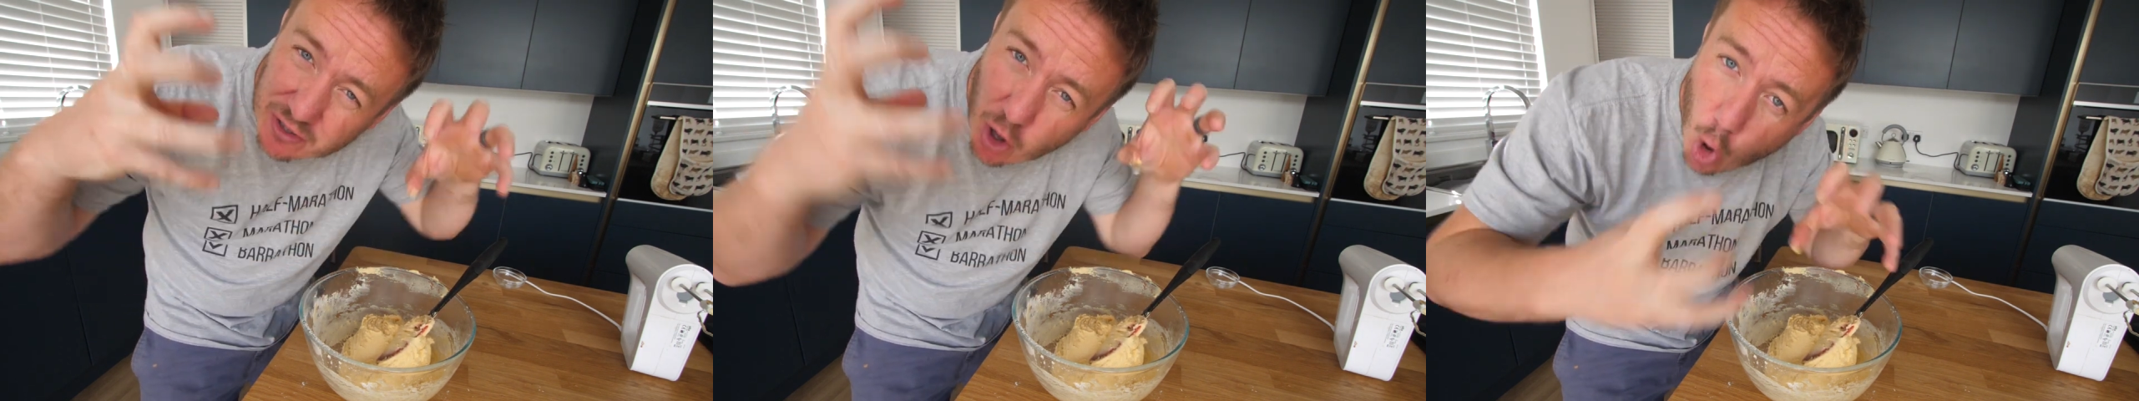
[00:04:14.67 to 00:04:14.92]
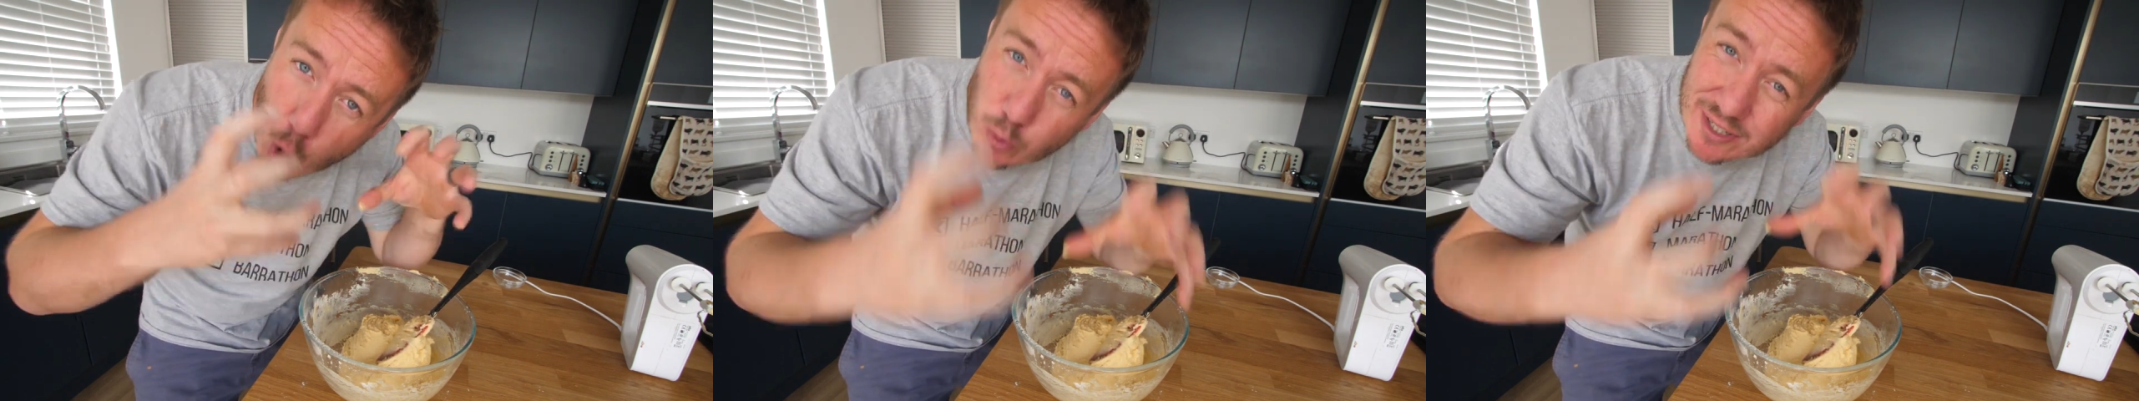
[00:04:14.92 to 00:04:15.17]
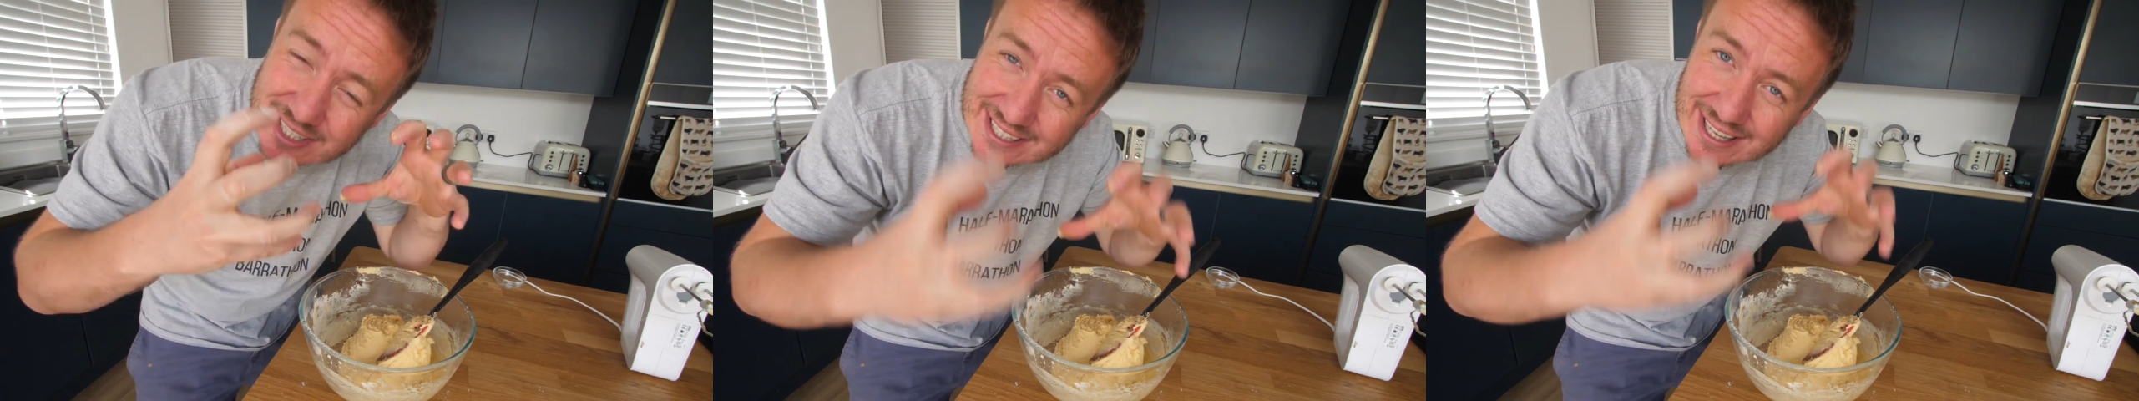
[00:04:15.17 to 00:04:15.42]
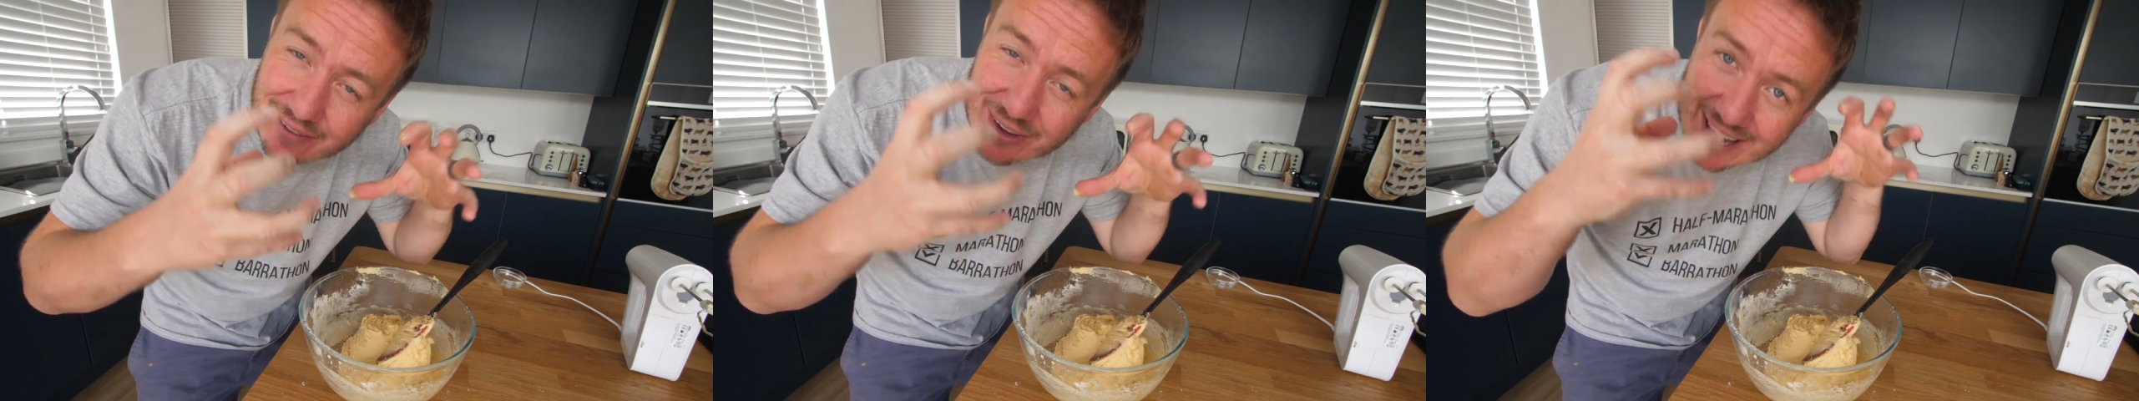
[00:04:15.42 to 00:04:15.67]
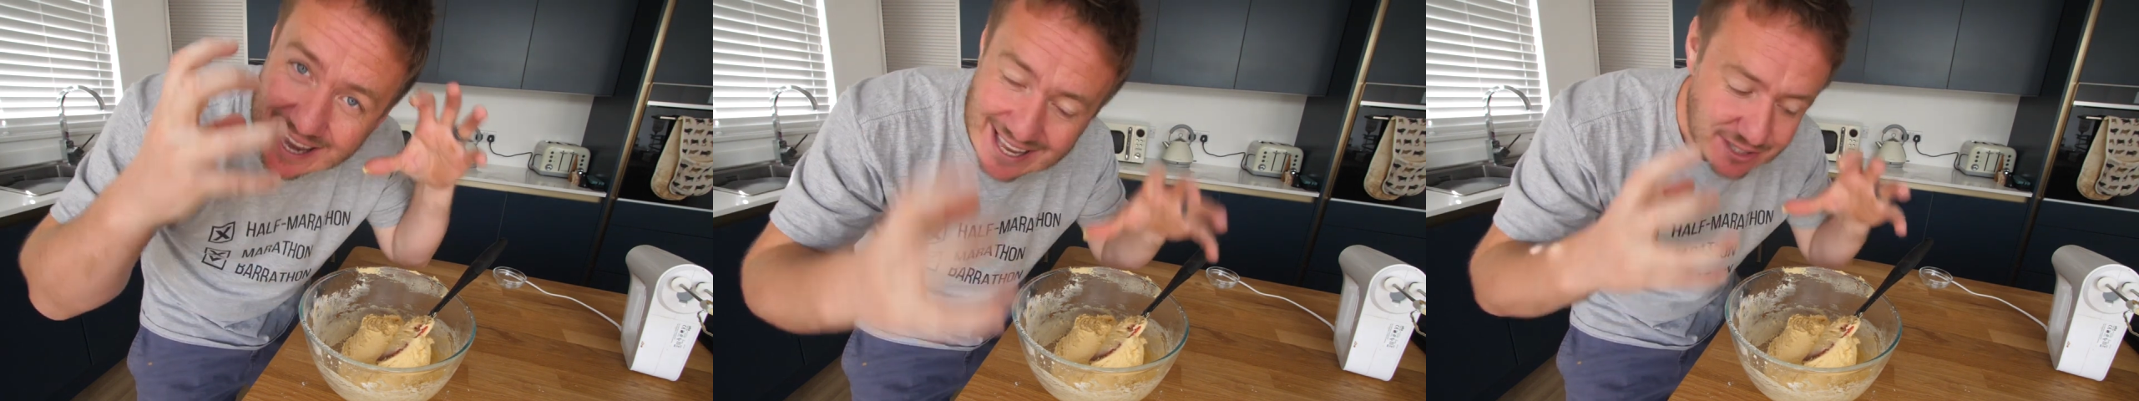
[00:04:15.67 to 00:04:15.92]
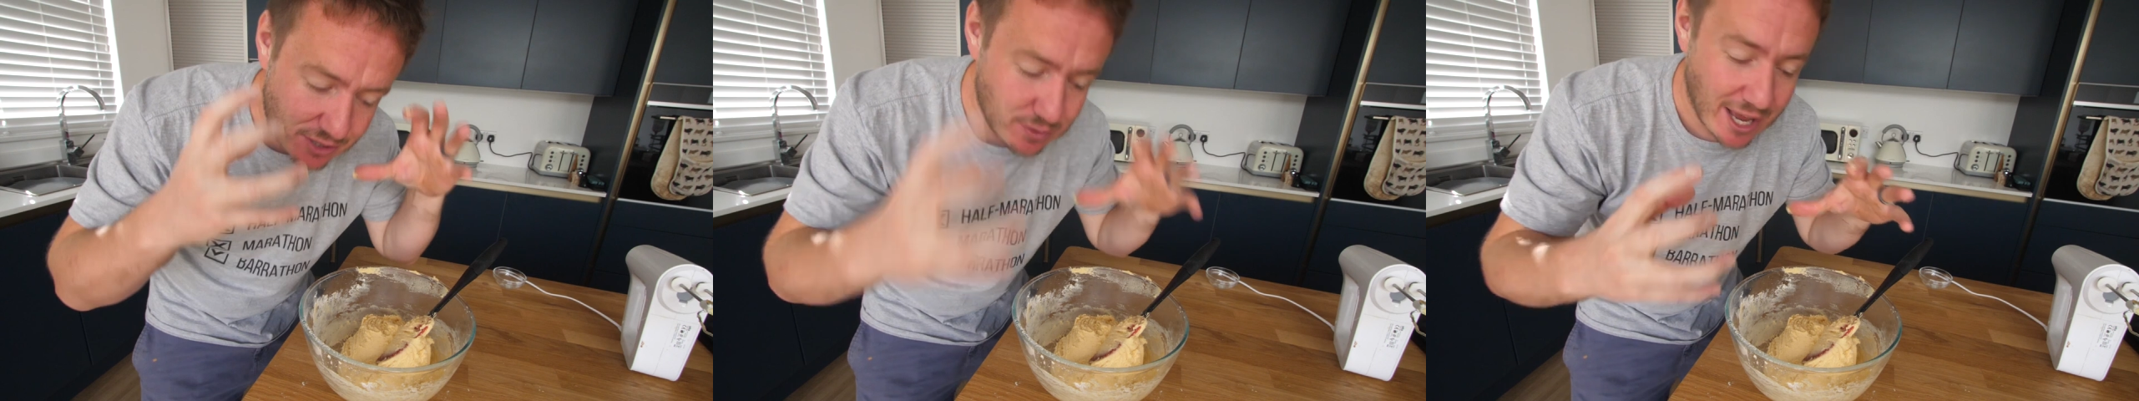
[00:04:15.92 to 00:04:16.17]
and hold it together
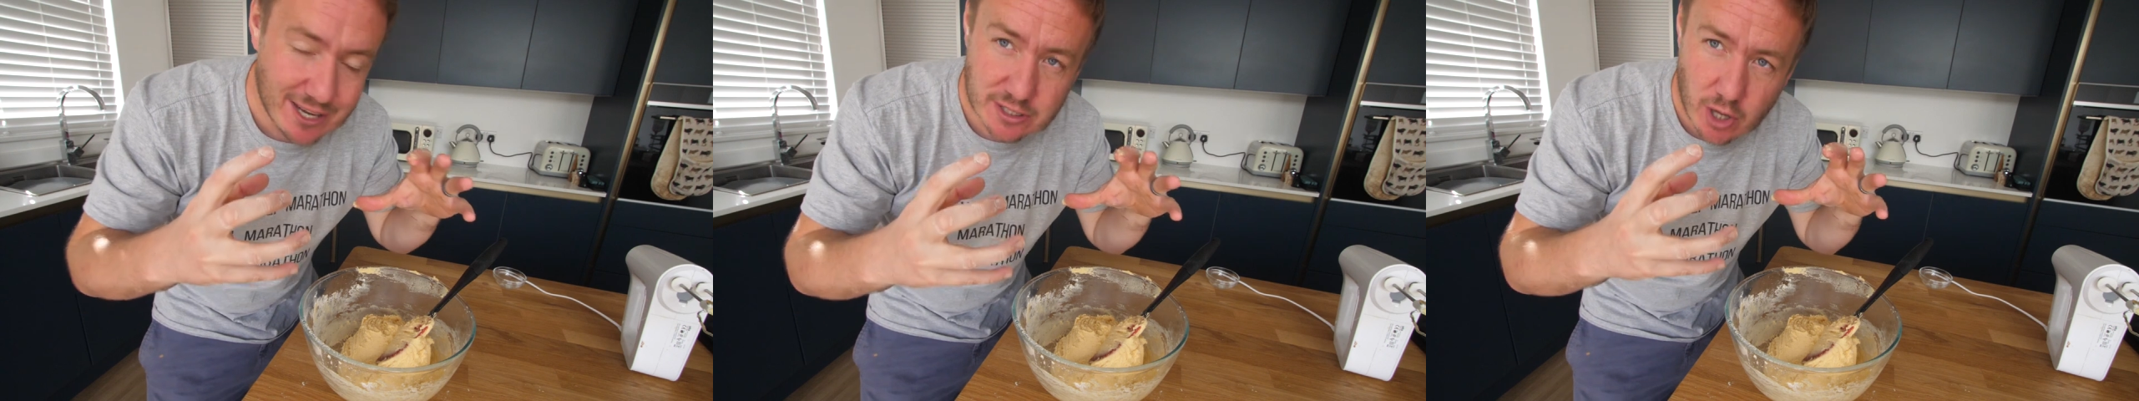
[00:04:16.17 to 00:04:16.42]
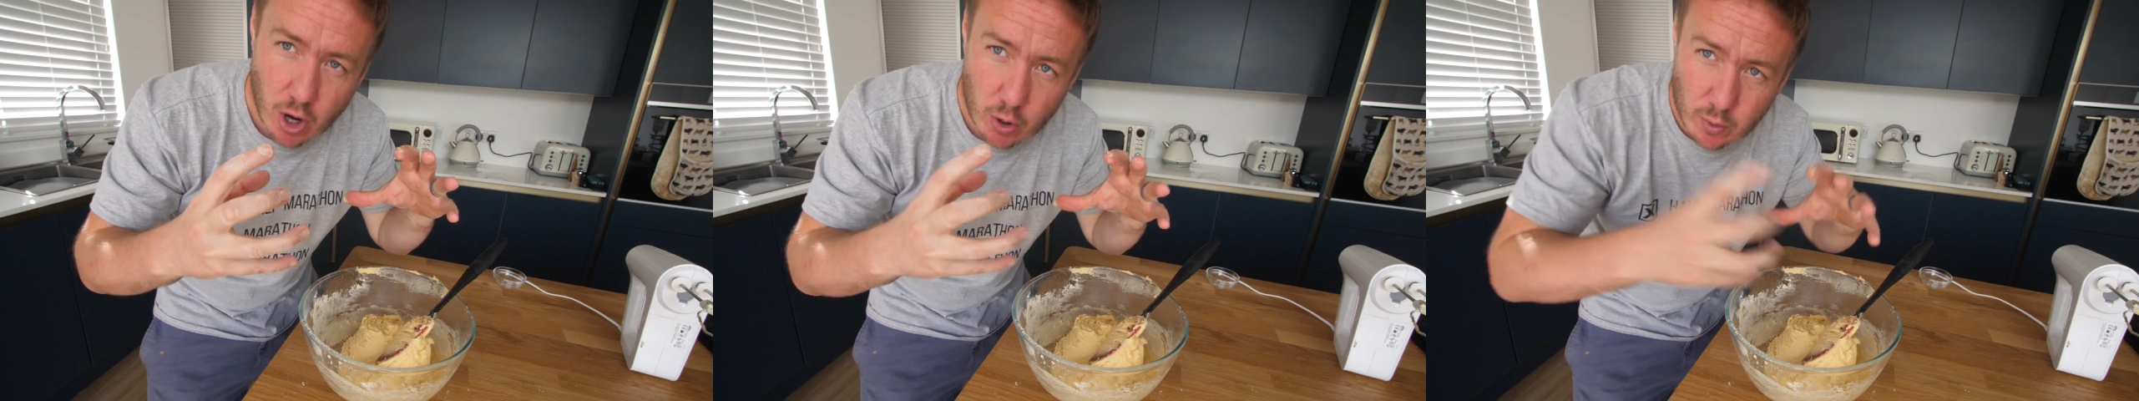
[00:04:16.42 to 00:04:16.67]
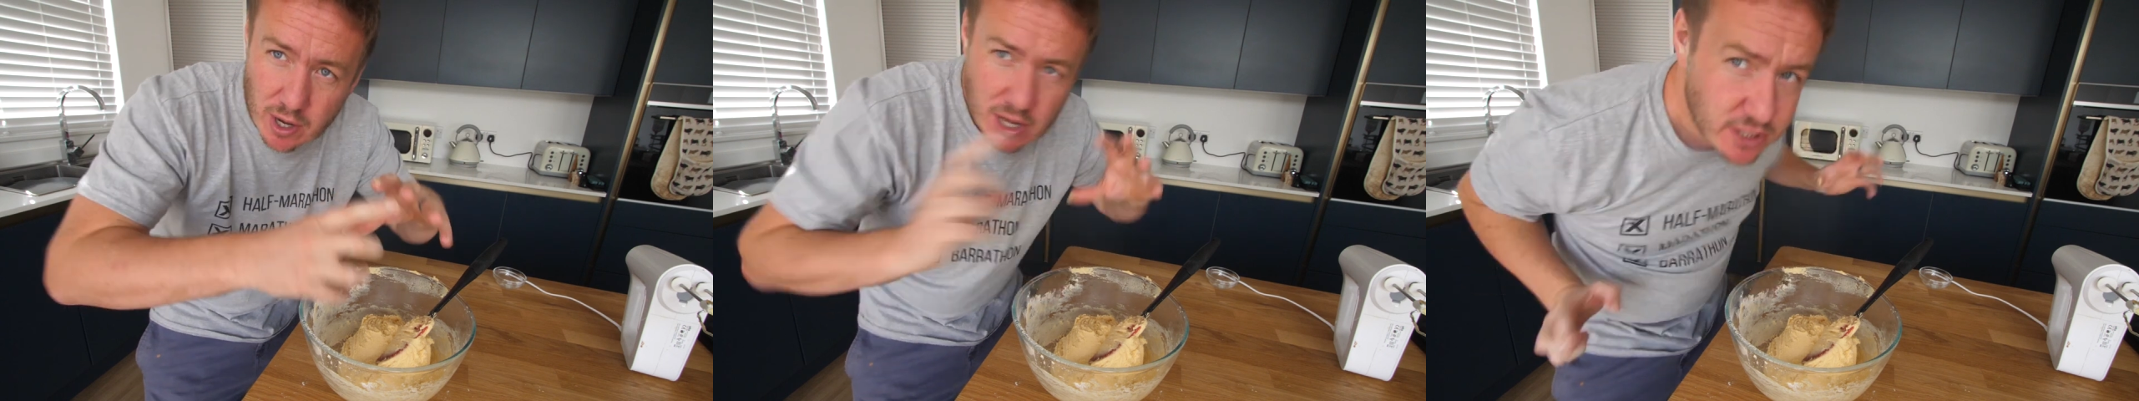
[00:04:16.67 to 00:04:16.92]
into that dough.